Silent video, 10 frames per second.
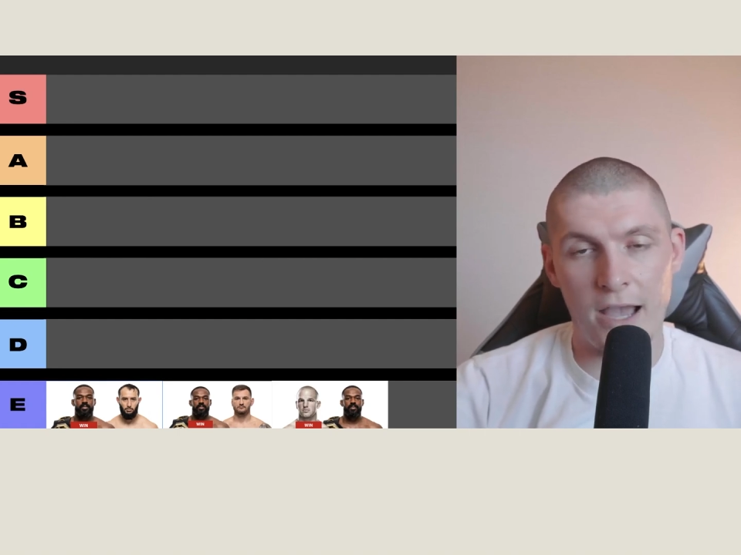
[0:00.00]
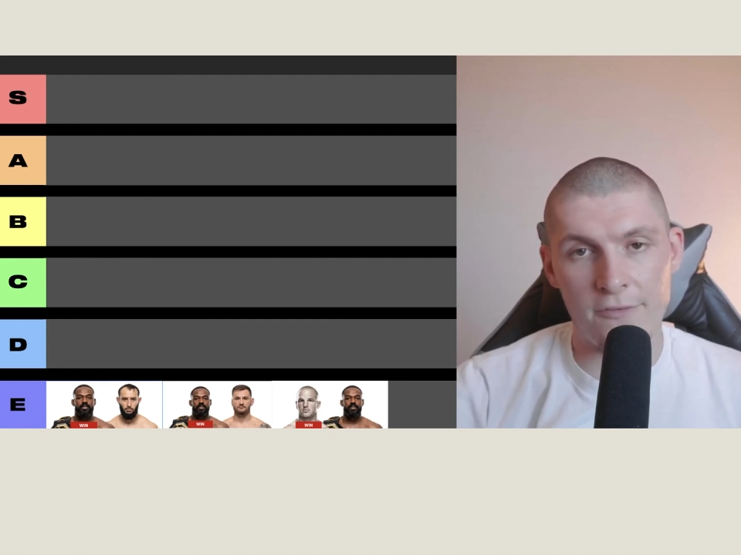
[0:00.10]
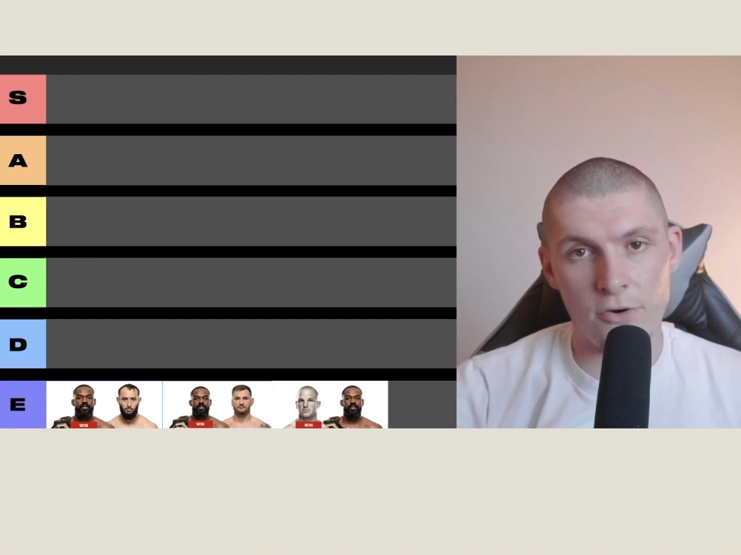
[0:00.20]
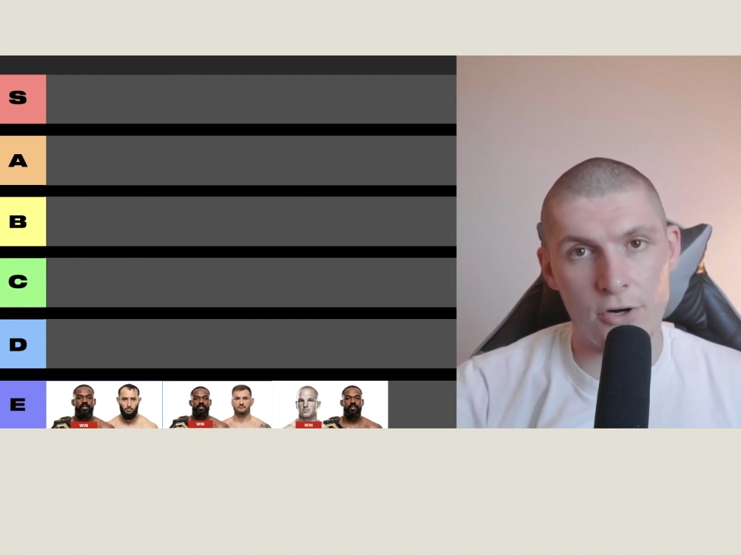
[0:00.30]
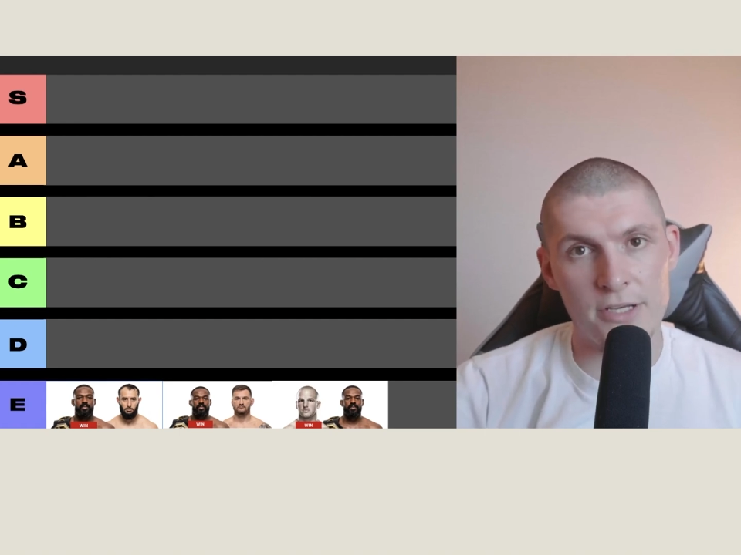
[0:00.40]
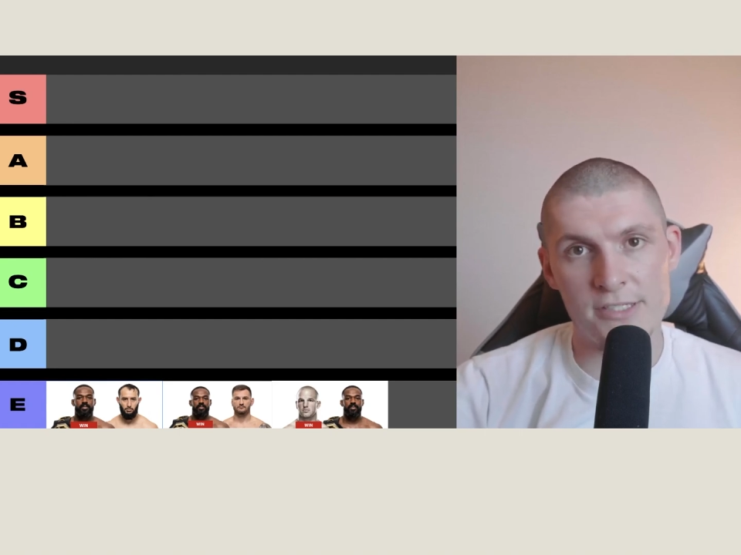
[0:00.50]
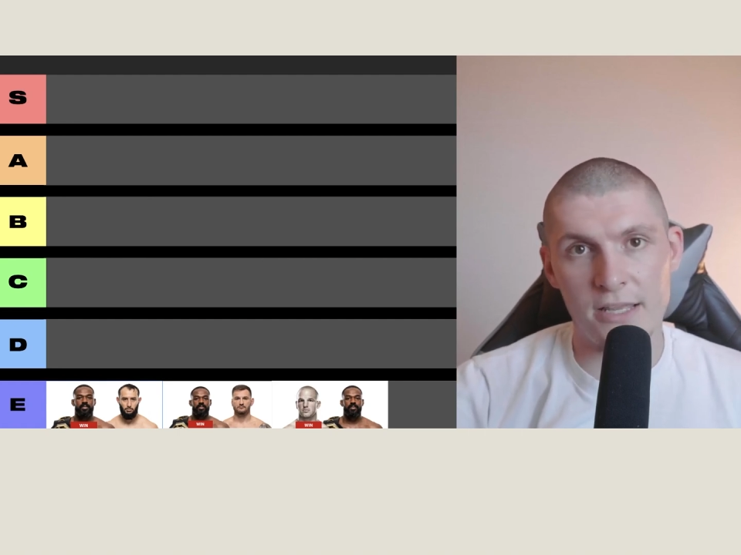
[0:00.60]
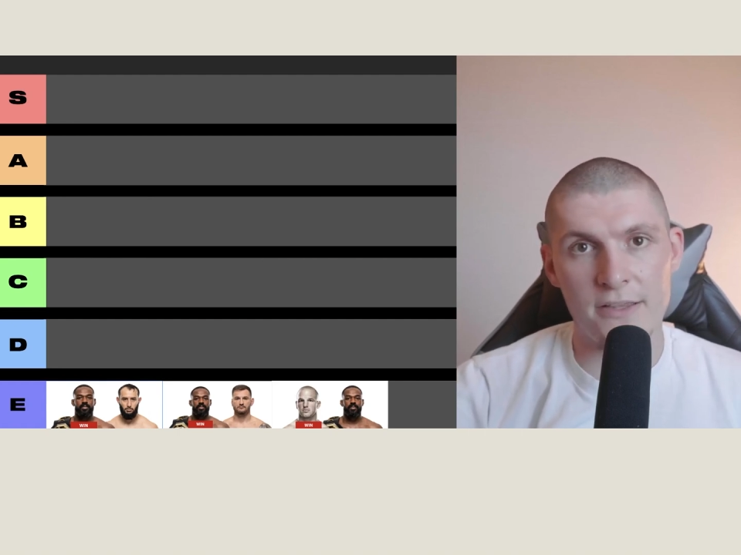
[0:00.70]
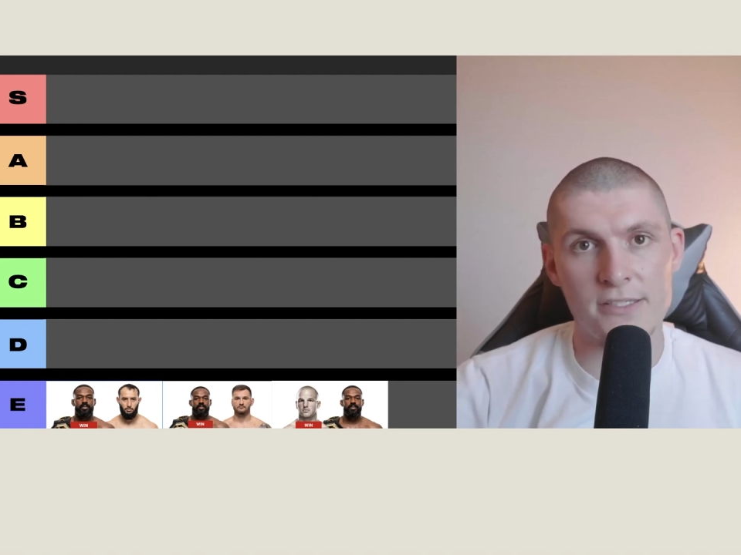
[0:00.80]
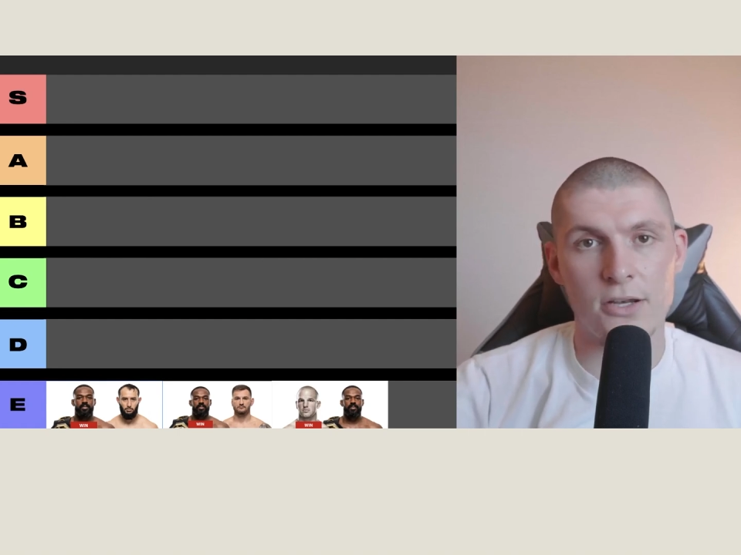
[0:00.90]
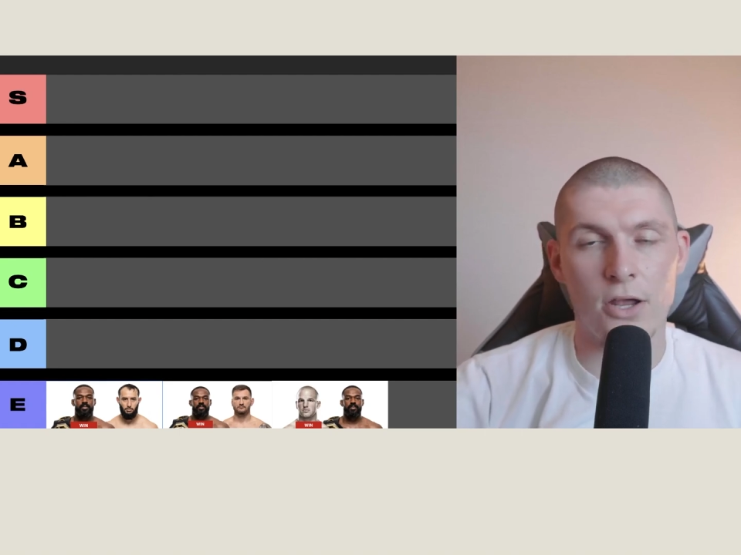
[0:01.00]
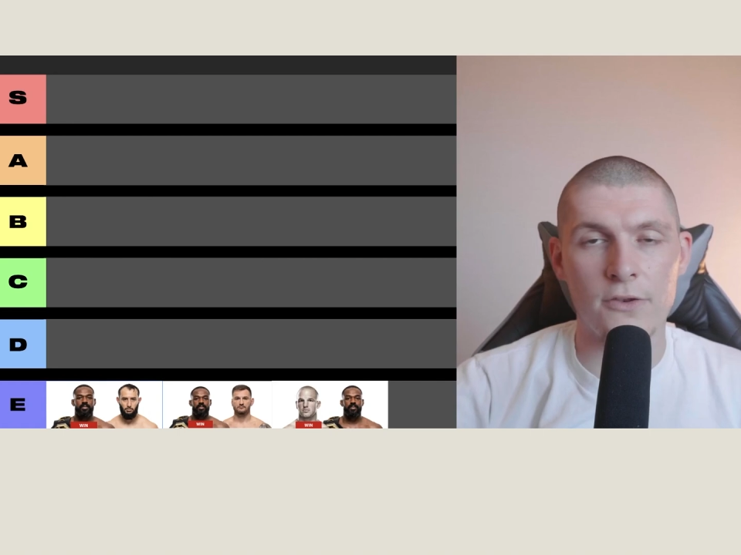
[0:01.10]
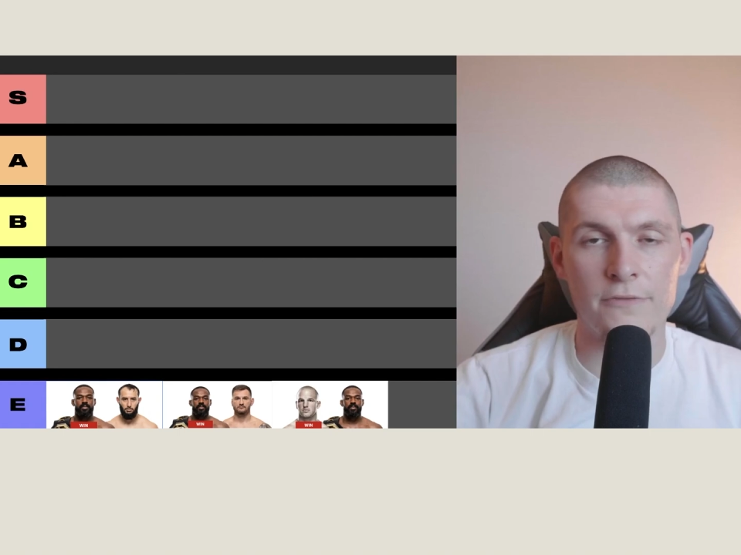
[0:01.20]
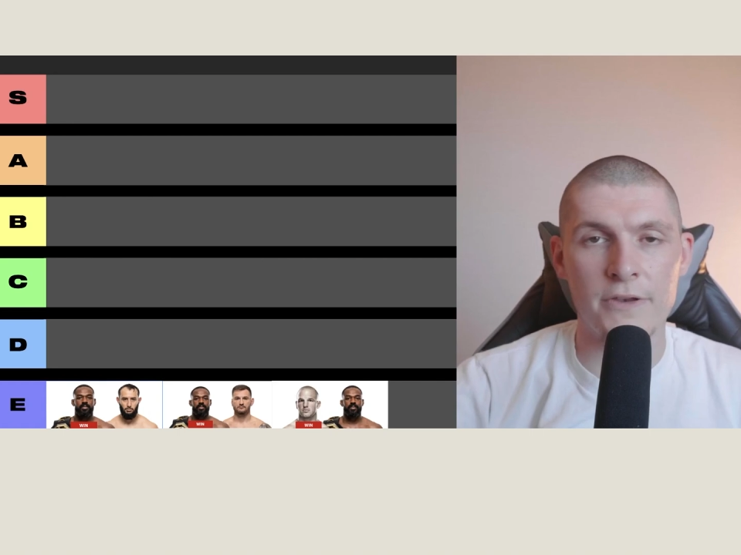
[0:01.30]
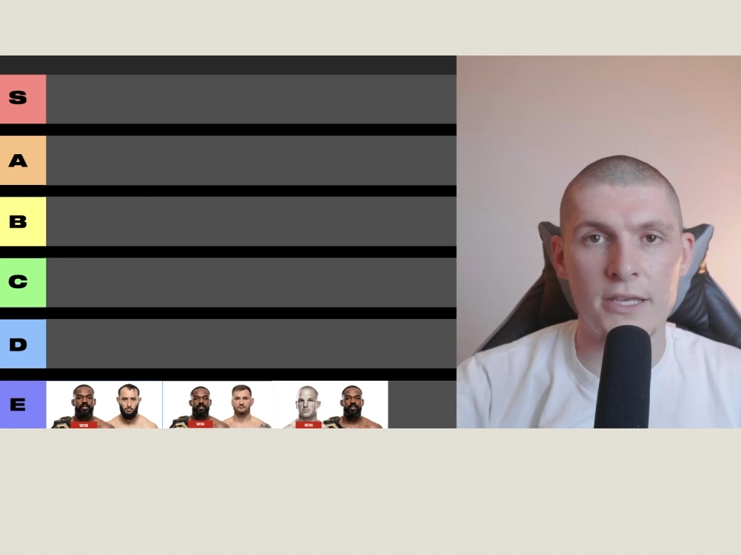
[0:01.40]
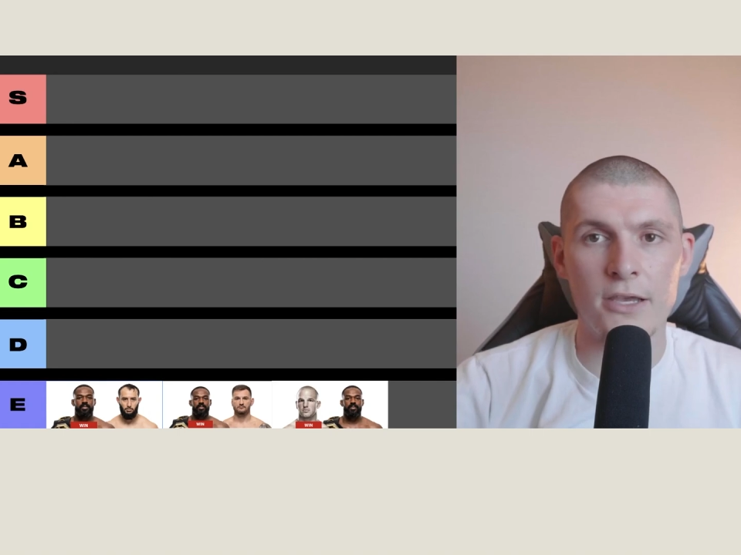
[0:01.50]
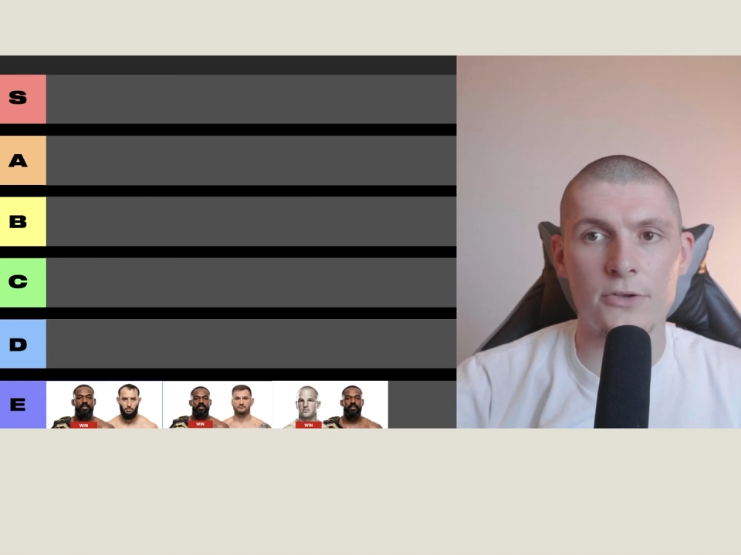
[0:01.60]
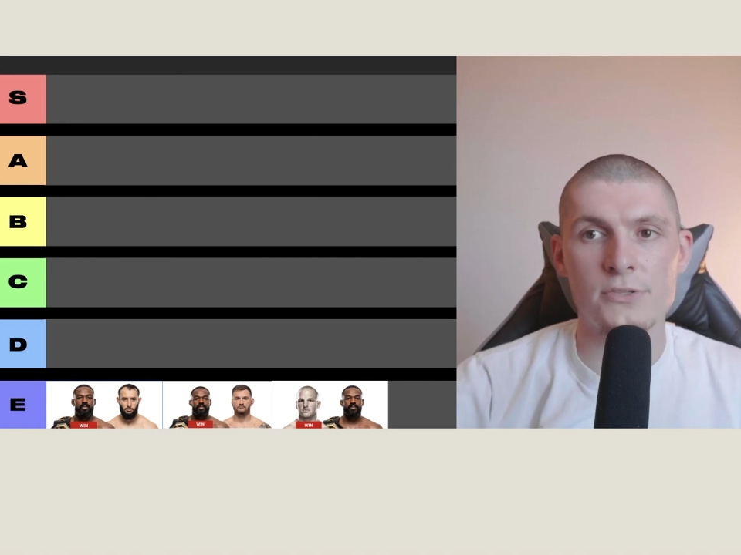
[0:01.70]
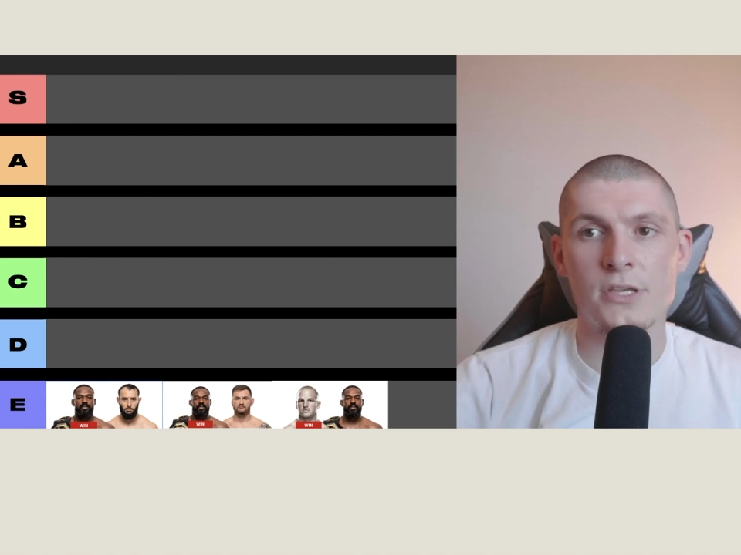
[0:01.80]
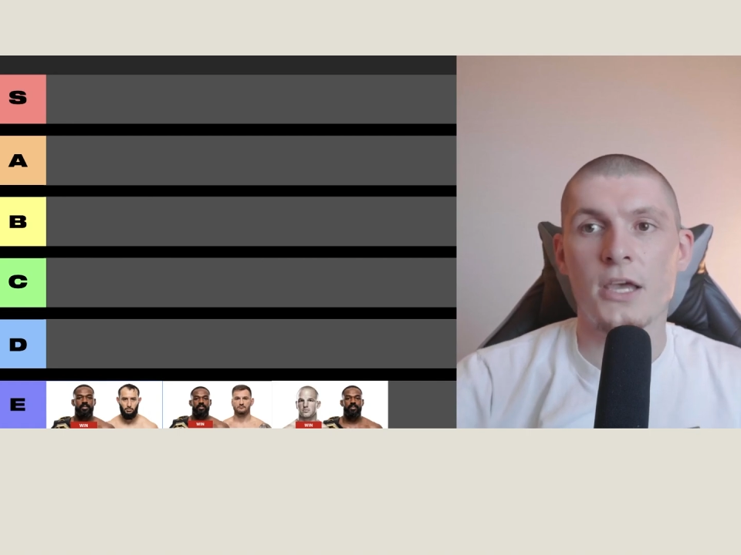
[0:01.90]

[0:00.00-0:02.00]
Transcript: I've already said this in other videos,